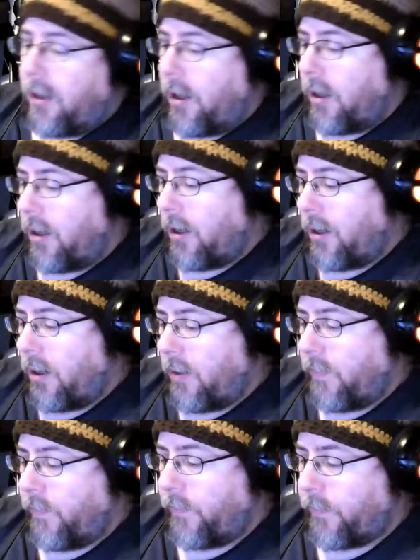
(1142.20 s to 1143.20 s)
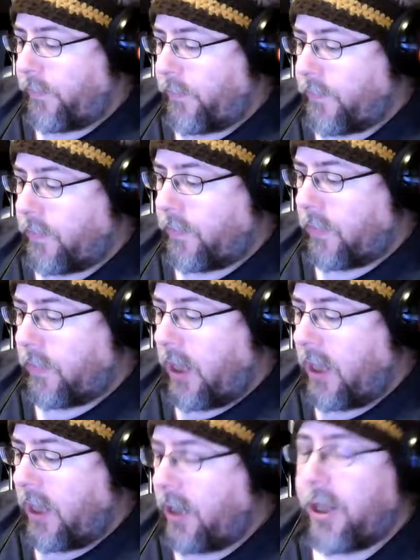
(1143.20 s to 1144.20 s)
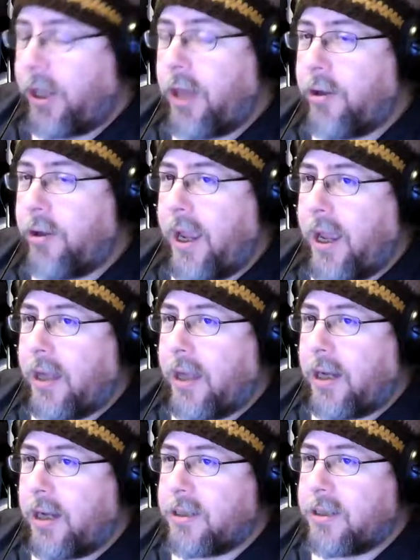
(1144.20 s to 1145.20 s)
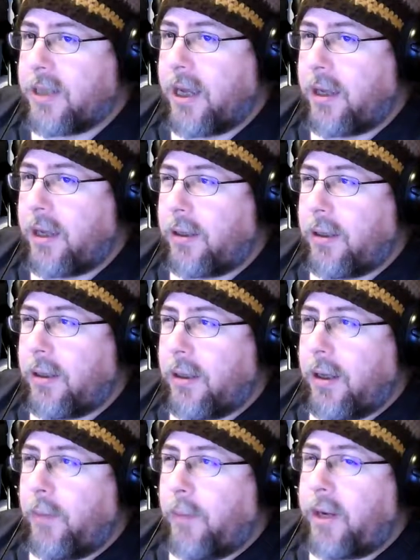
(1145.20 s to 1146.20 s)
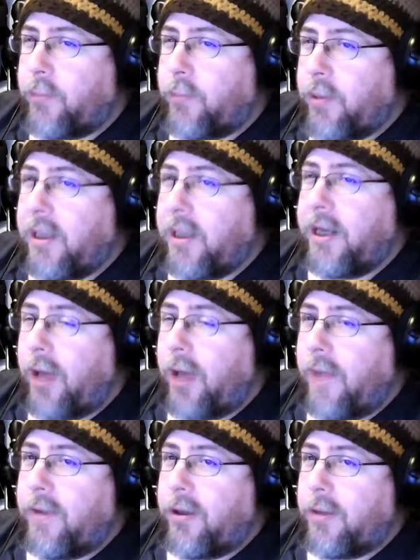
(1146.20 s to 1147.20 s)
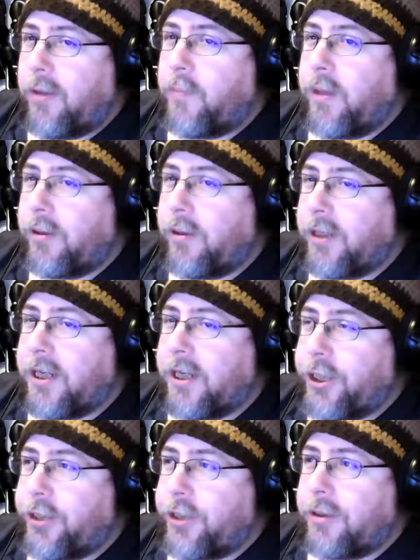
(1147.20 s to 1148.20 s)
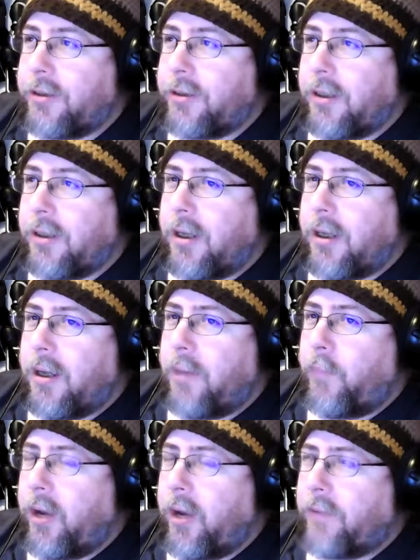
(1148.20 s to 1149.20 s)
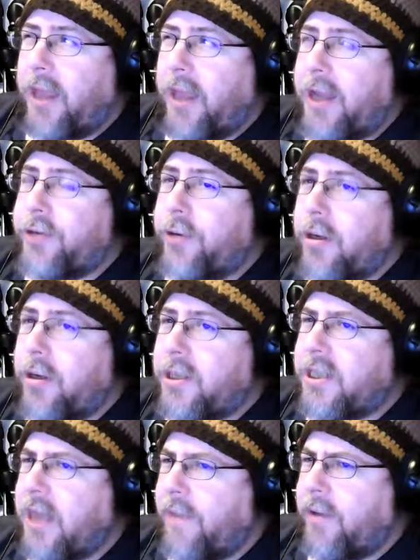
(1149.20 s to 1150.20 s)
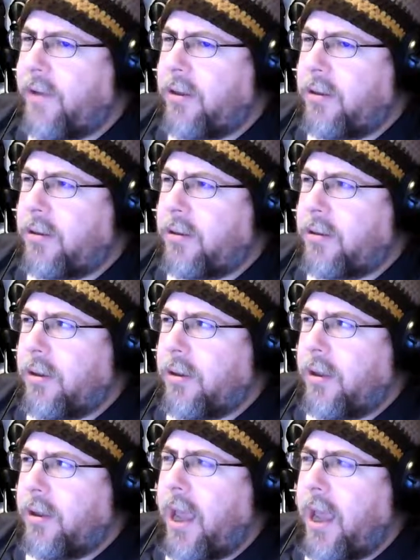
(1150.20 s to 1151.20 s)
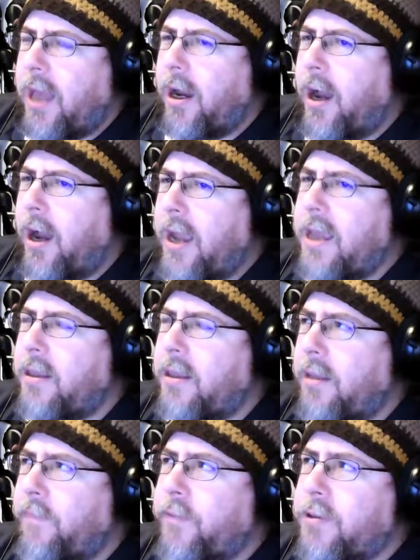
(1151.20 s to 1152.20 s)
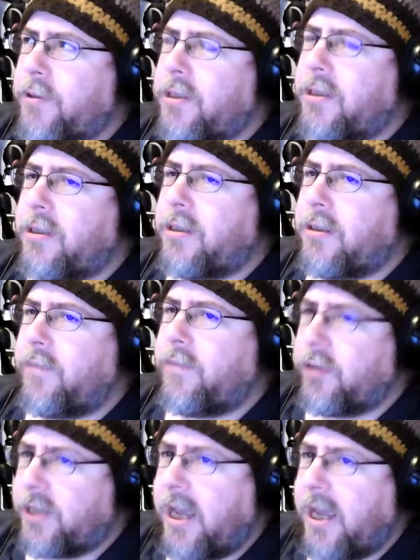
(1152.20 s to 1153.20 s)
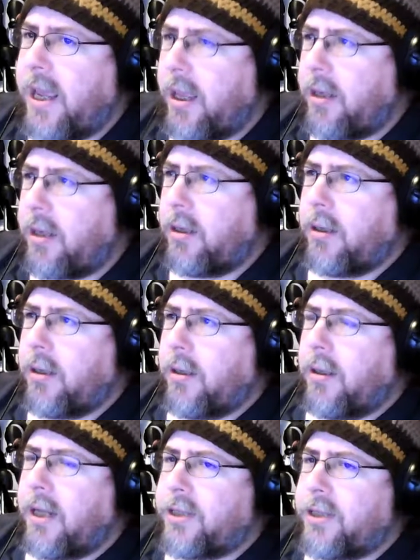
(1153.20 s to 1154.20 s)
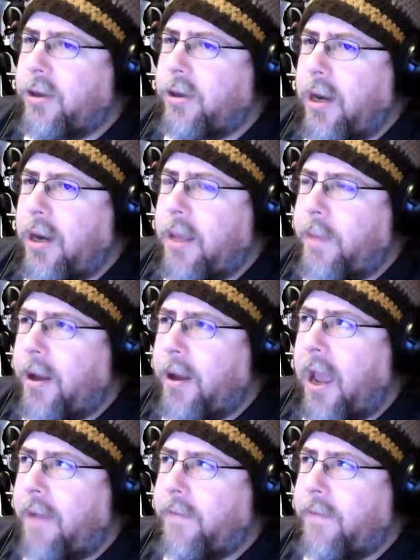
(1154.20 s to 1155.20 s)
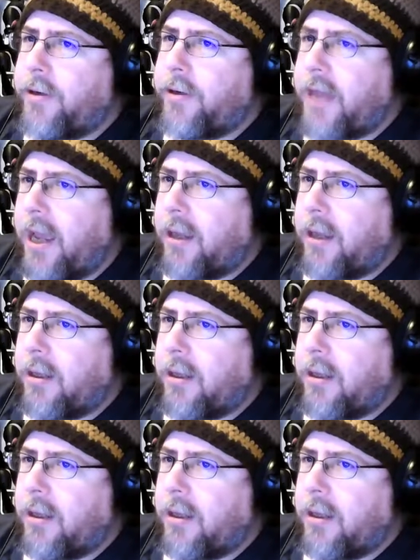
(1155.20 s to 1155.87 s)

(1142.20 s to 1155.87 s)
And then on the other hand, I was like, but I really don't have a good mill condition. But if they draw 7 and I hit them for 10, that's already about half of their deck.